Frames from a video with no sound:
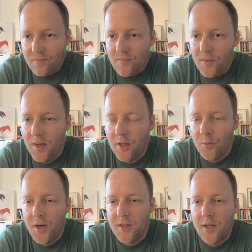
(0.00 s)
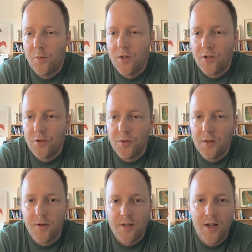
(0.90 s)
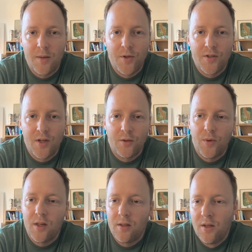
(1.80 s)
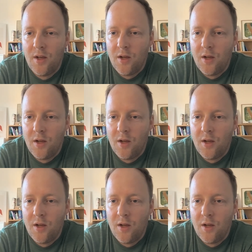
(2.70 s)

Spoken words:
And when I then wanted to leave his lab, he said, well,